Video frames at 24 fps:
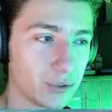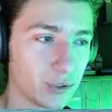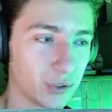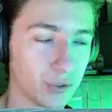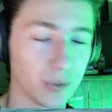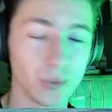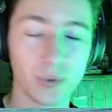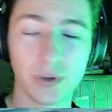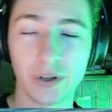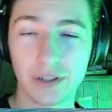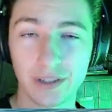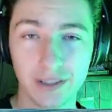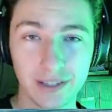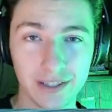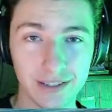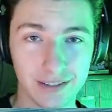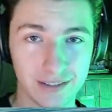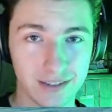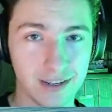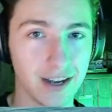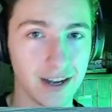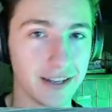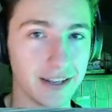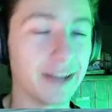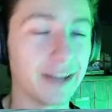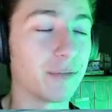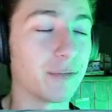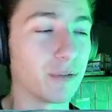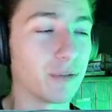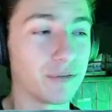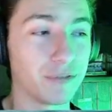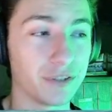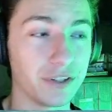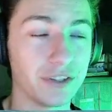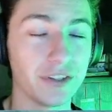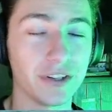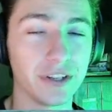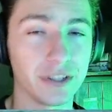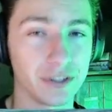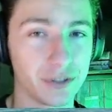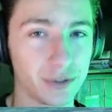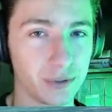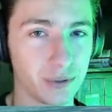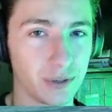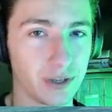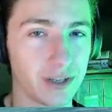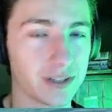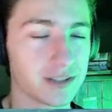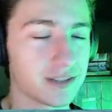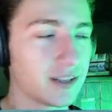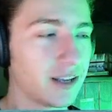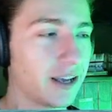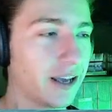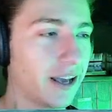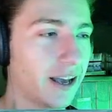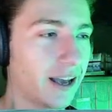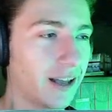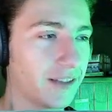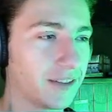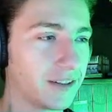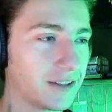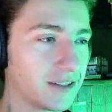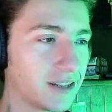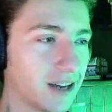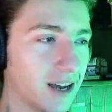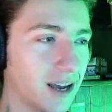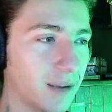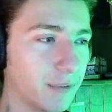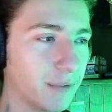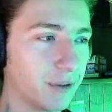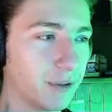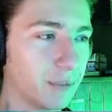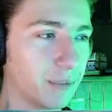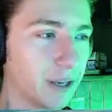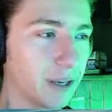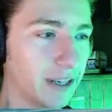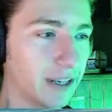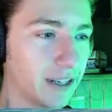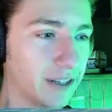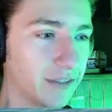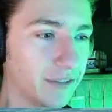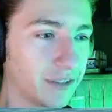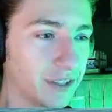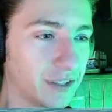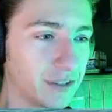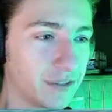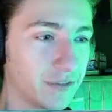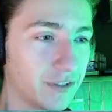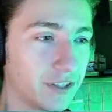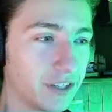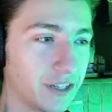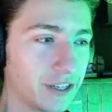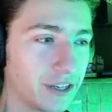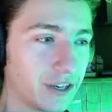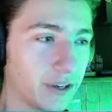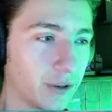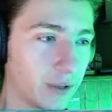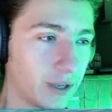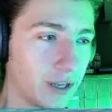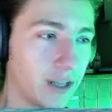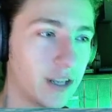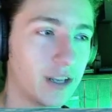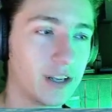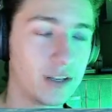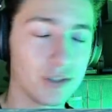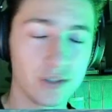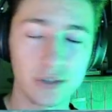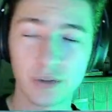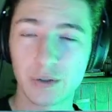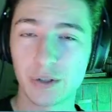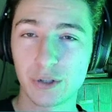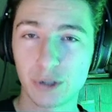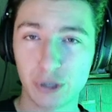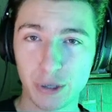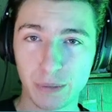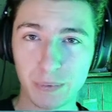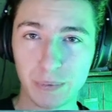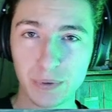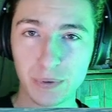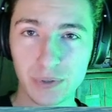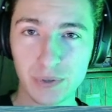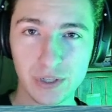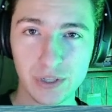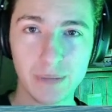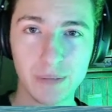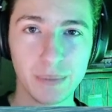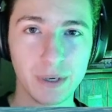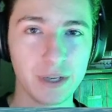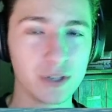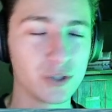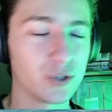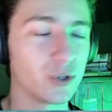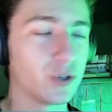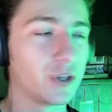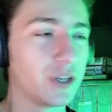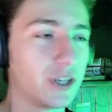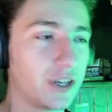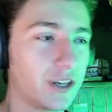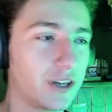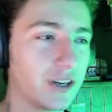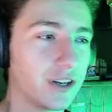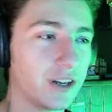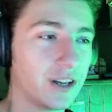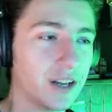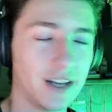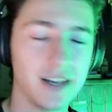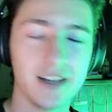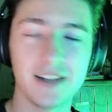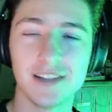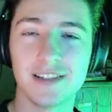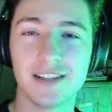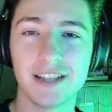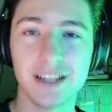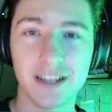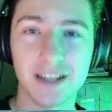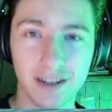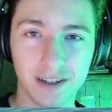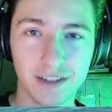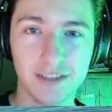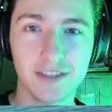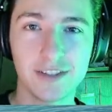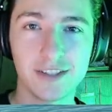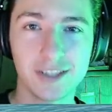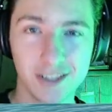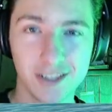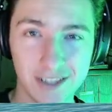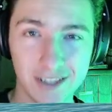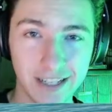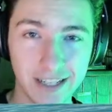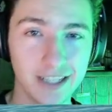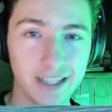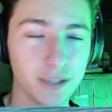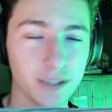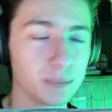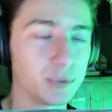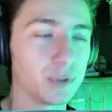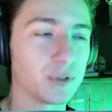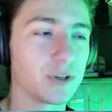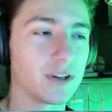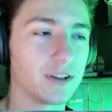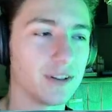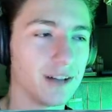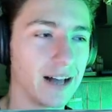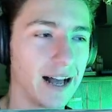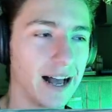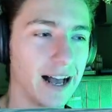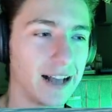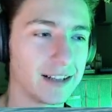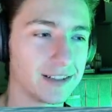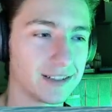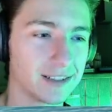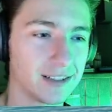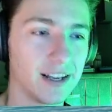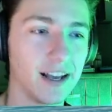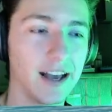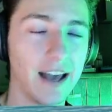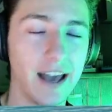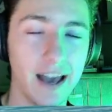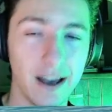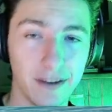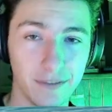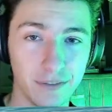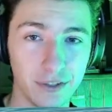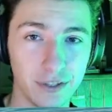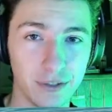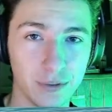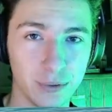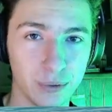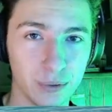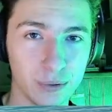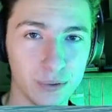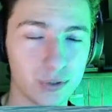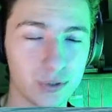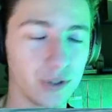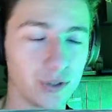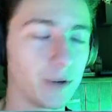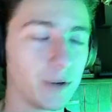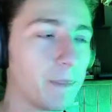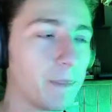or at least not yet revealed it to us at the time of the making of this video. So the ship you see pictured here is the Unsinkable class Heavy Cruiser.